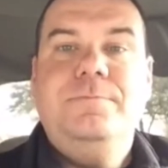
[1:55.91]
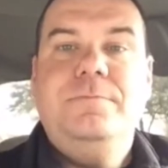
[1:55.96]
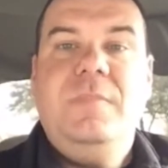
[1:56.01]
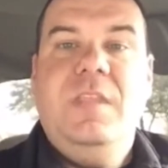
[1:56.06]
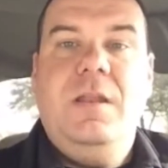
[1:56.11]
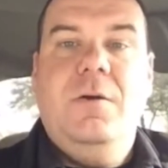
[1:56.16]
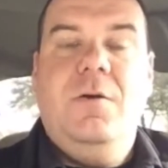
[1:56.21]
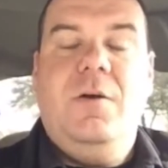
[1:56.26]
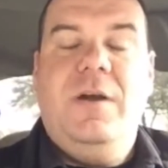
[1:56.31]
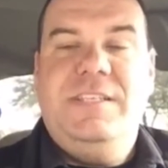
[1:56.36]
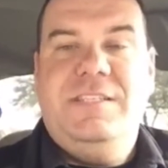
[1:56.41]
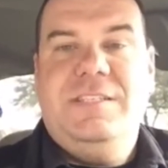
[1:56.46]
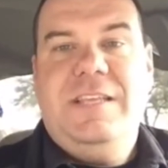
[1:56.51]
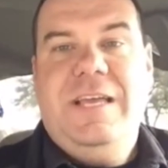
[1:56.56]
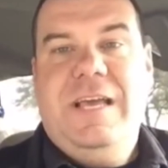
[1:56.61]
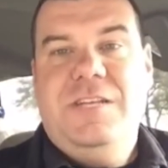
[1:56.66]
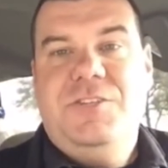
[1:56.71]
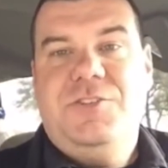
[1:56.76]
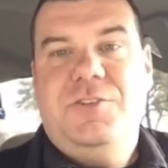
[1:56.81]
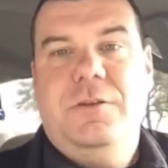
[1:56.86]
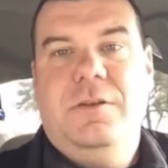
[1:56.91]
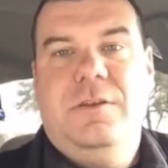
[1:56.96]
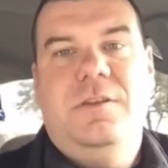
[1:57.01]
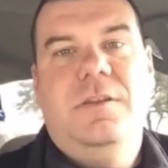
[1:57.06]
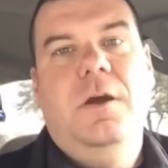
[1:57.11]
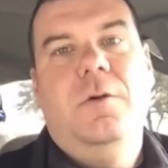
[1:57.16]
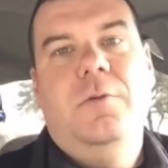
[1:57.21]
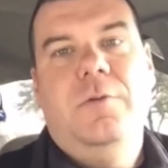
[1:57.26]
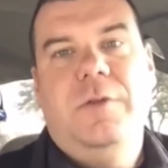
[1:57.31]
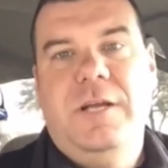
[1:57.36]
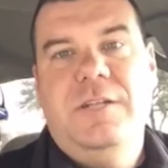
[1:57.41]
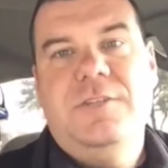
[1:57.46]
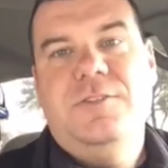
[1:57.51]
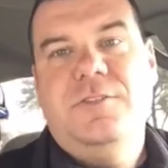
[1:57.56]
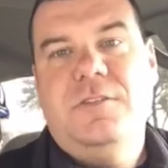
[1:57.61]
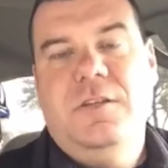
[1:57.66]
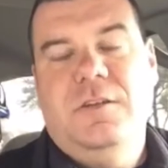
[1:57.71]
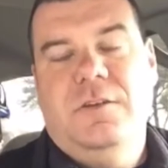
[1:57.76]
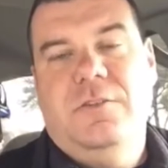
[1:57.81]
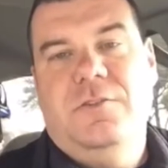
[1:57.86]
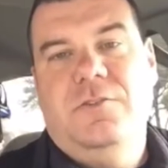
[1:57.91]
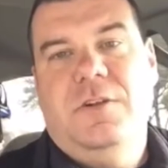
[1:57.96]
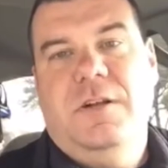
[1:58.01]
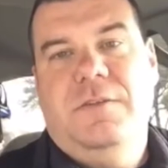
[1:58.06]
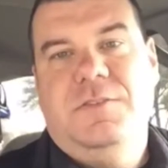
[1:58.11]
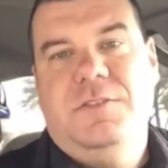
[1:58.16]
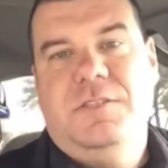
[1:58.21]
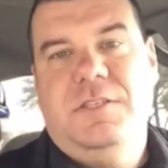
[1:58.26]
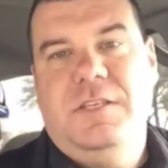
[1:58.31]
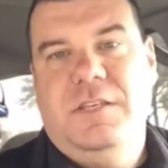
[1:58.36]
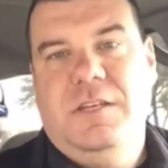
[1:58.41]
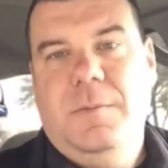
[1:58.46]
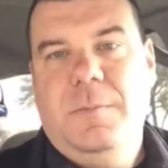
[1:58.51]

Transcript: you know, I stash it. No, not just under the driver's seat.